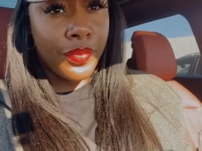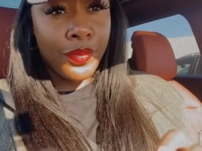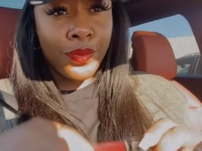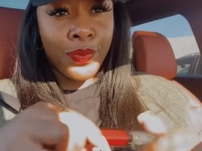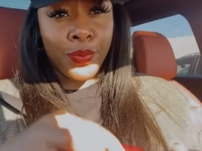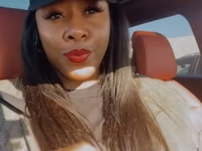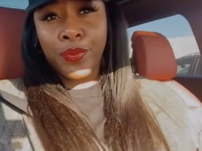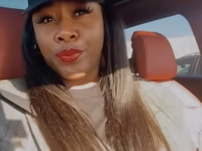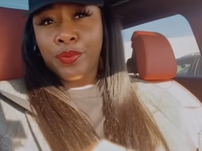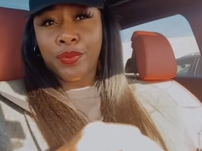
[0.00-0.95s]

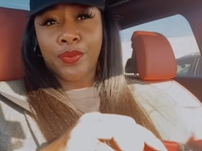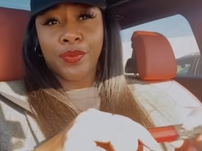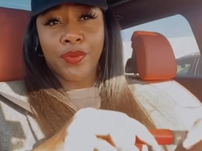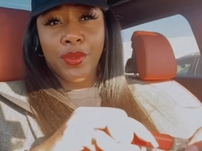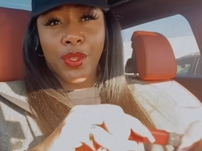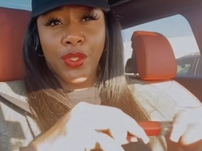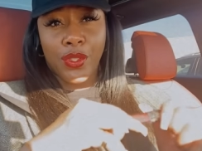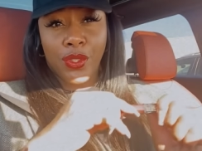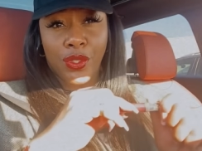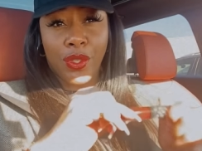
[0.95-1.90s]
Mm-hmm.
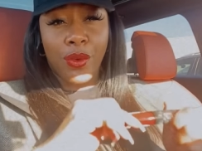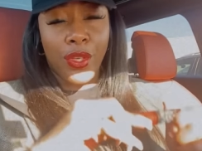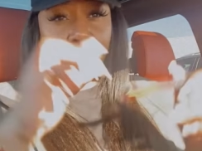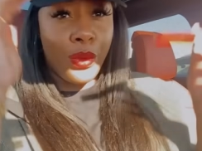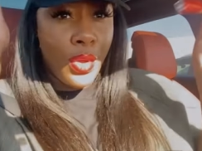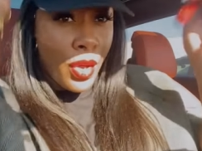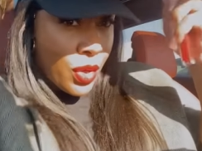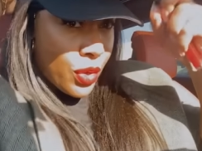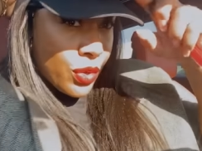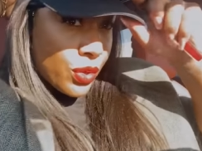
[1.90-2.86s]
so cute.
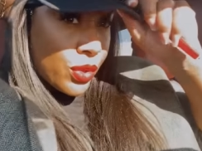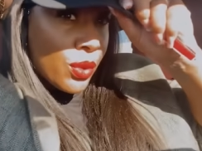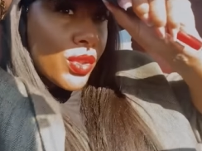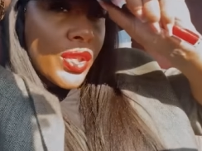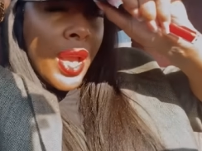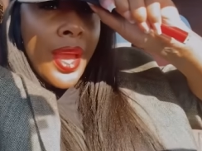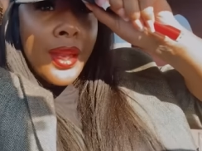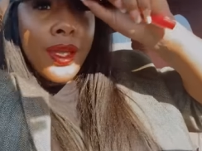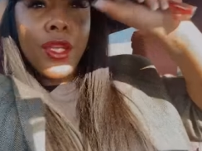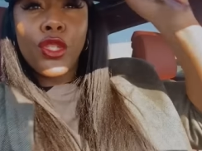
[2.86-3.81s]
So
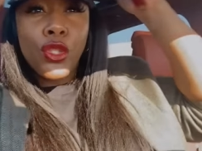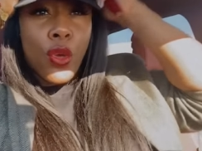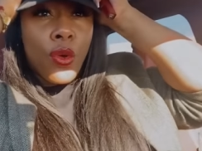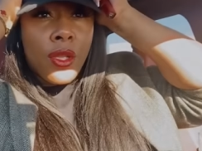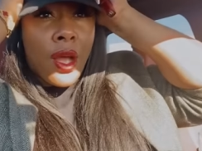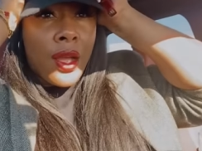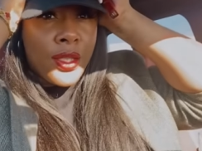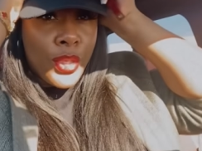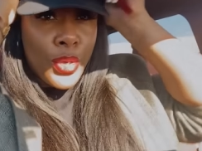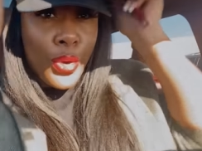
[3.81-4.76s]
shiny. So
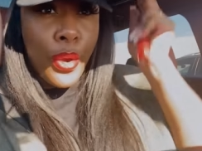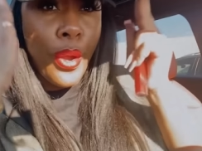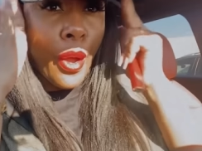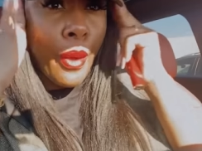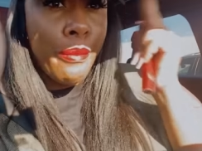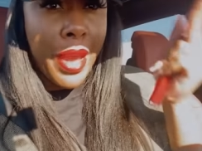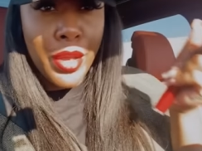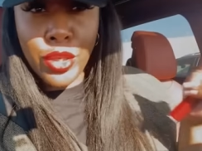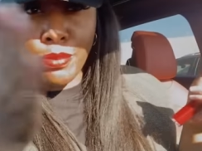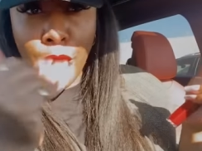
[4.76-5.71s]
glossy, girl.
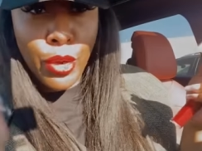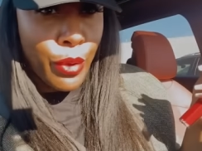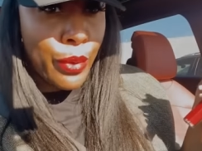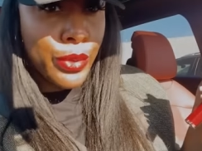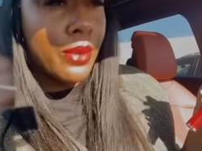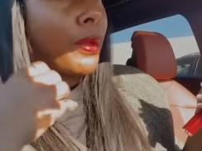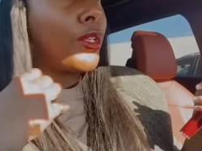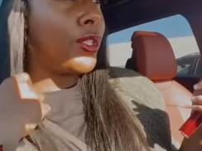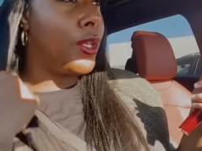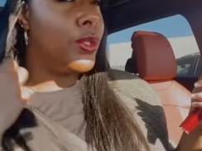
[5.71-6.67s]
Matches my nose and my
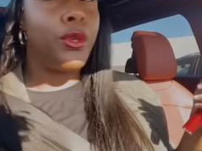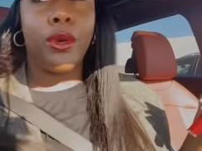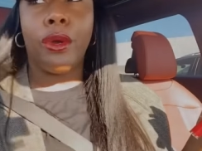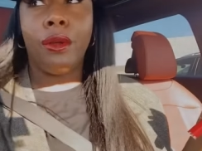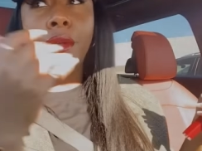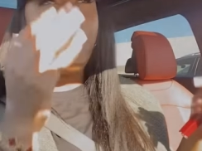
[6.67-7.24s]
cheeks, girl.